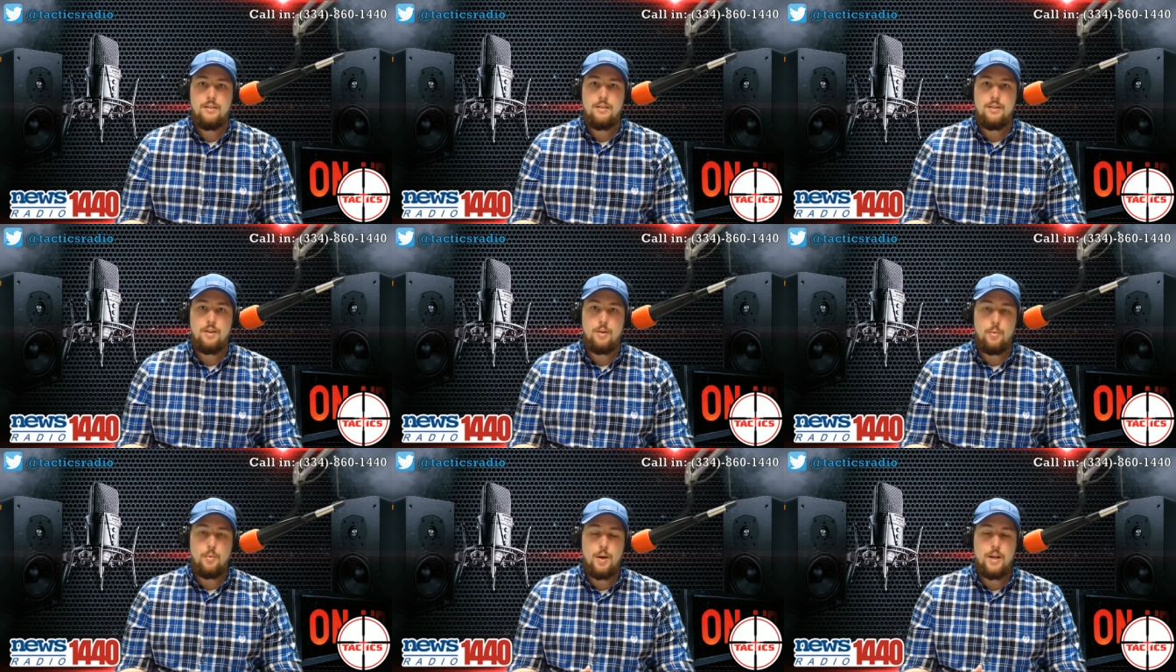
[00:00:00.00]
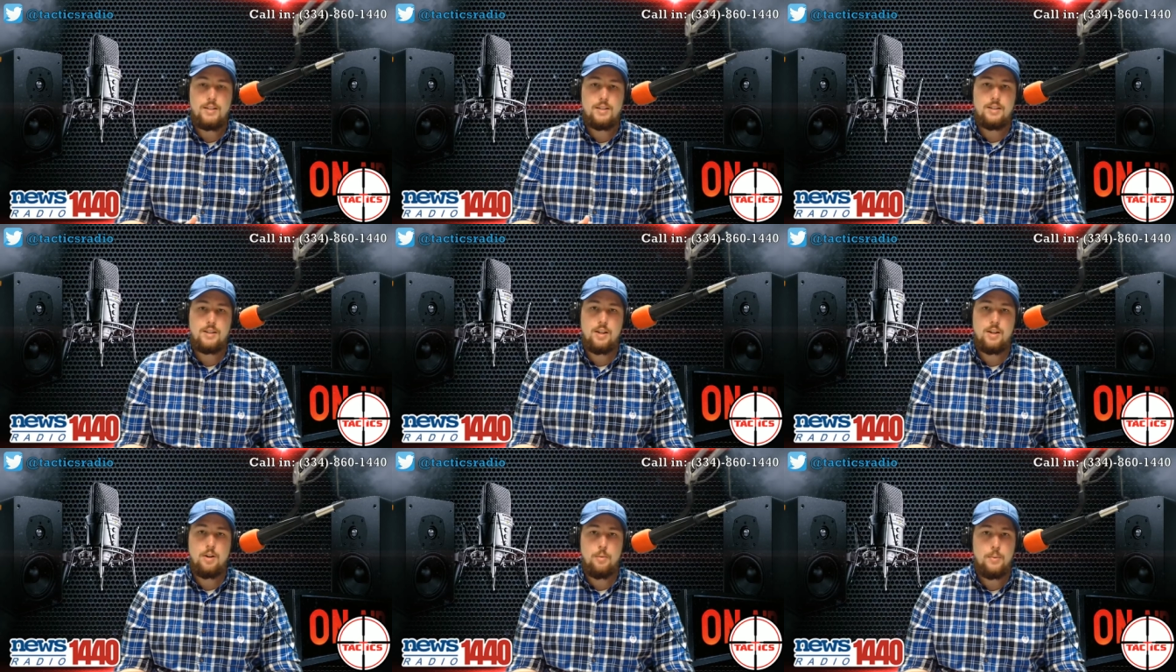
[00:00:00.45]
the
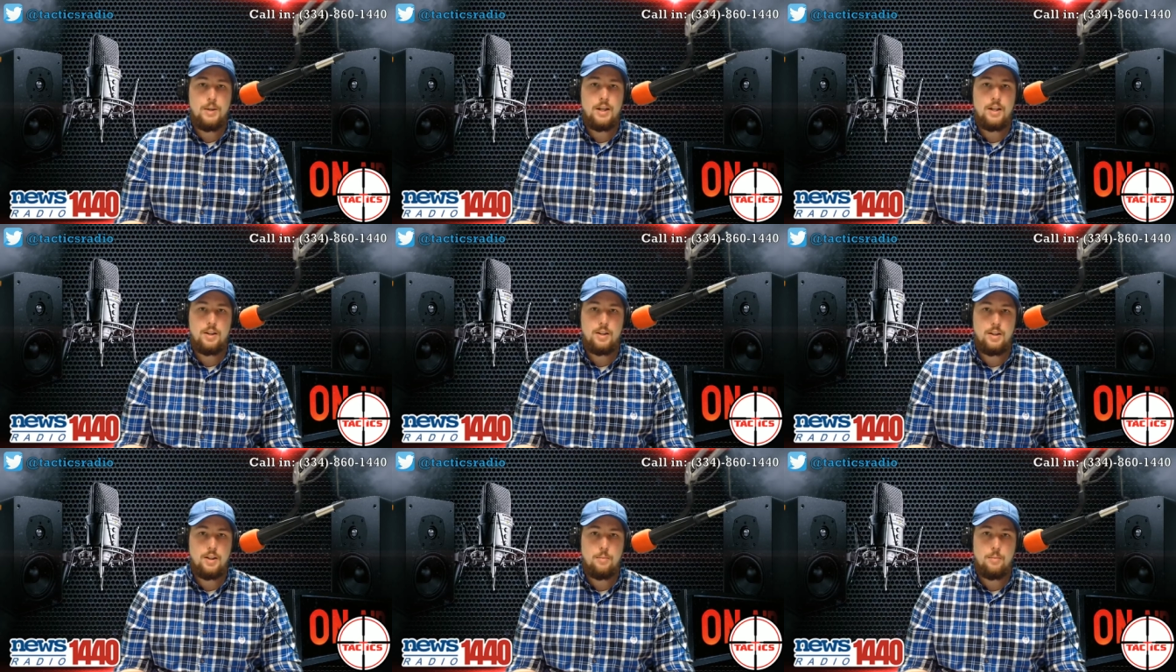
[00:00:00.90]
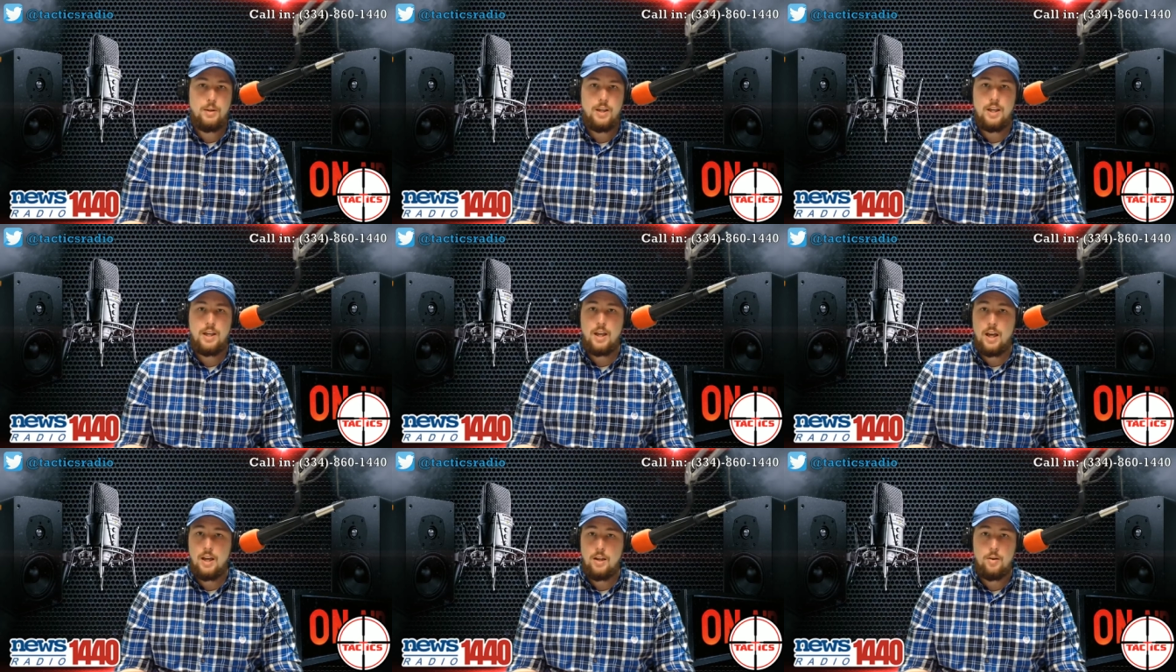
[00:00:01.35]
races intermingling
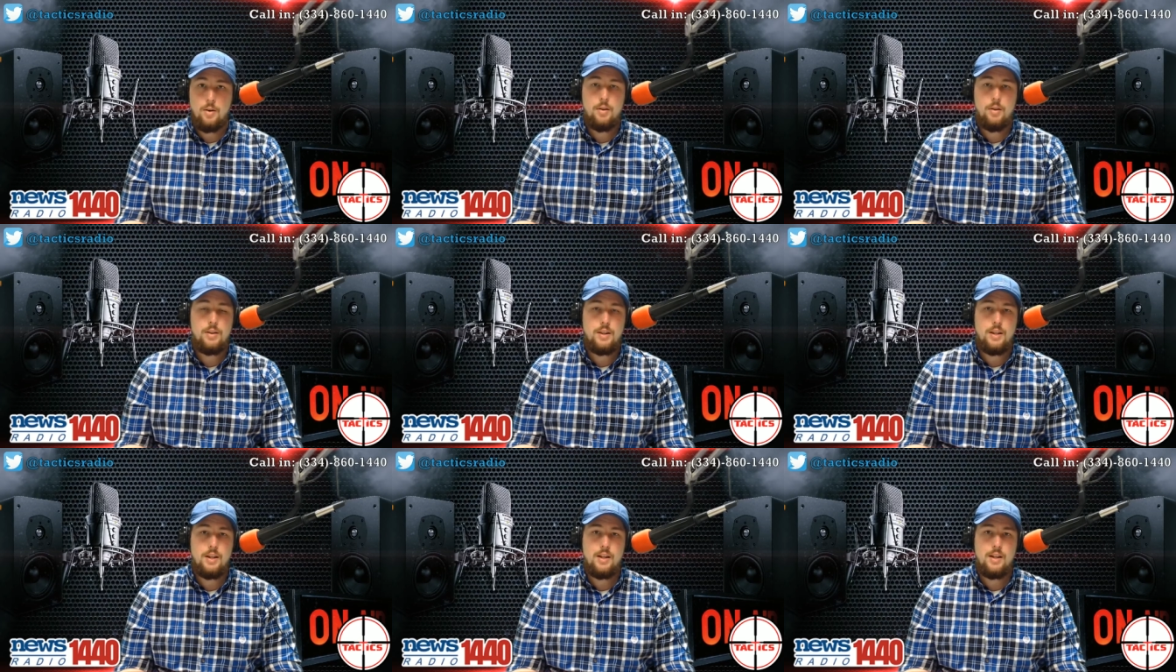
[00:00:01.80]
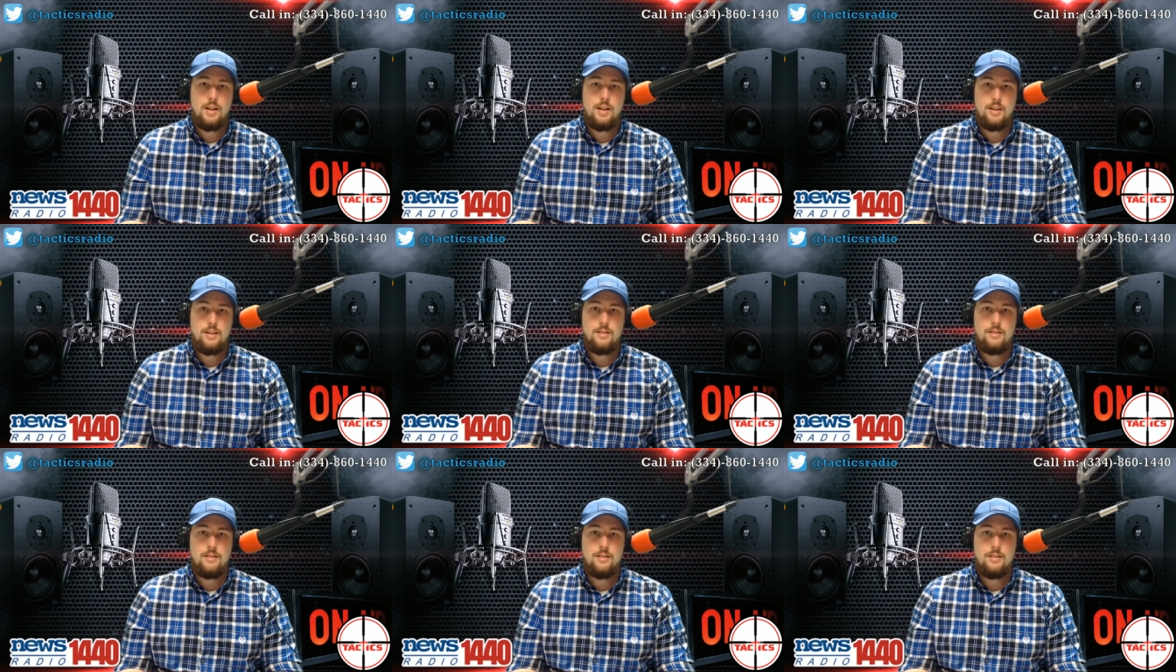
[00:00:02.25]
being a good
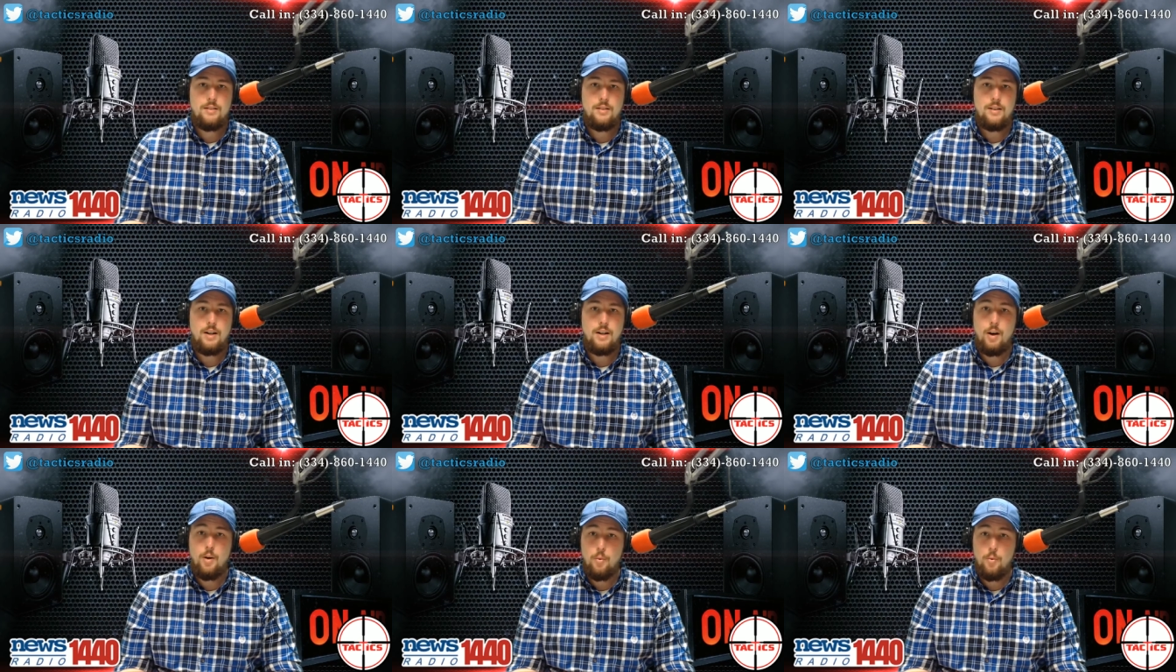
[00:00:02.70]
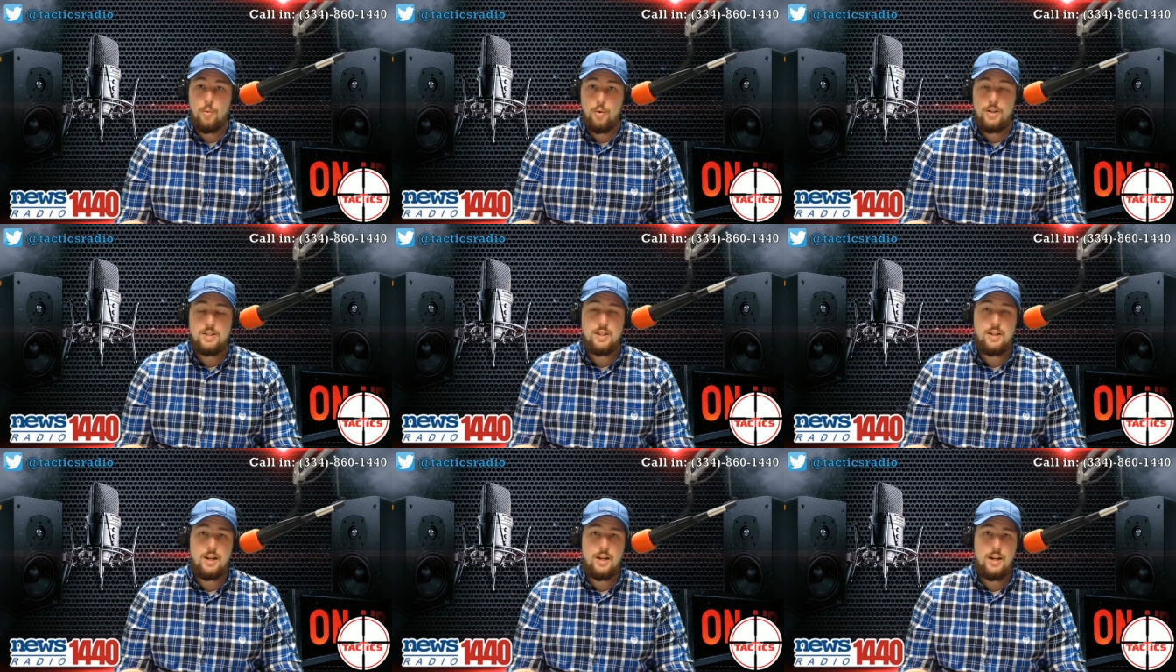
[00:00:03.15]
thing
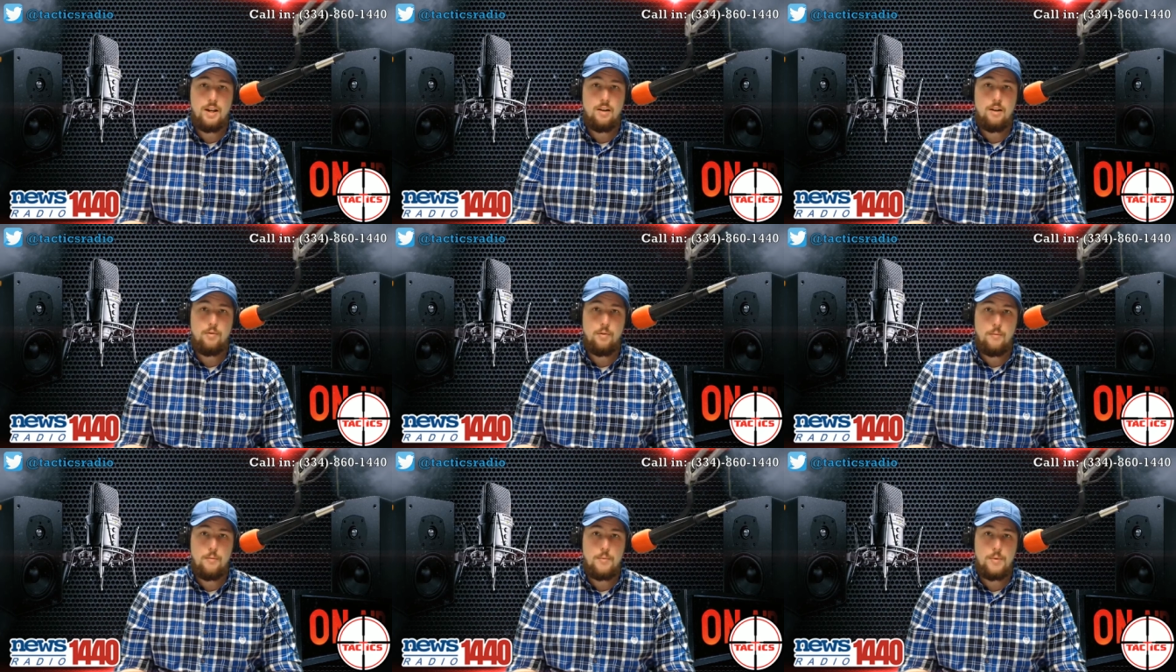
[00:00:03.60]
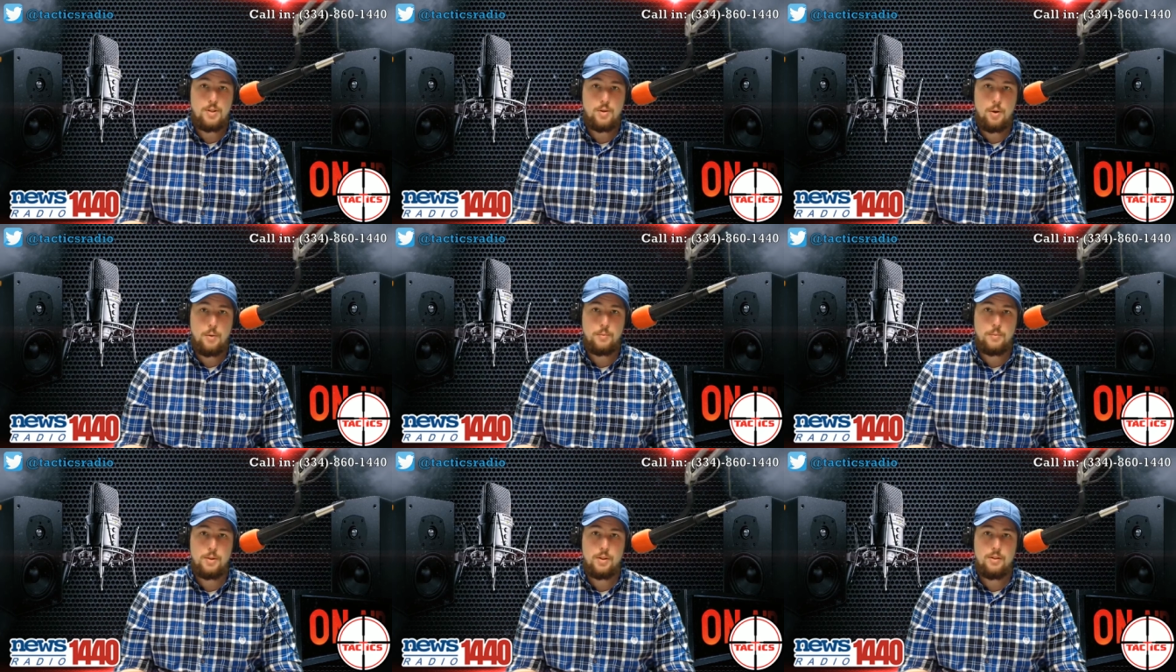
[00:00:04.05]
originated from the
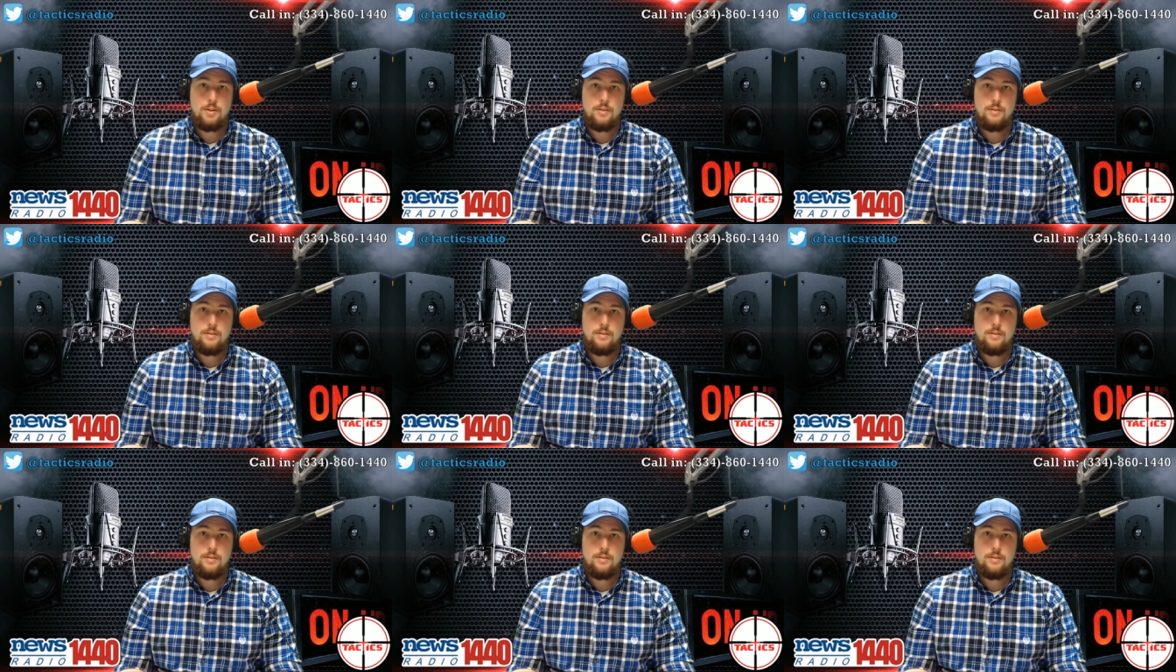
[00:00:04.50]
scripture.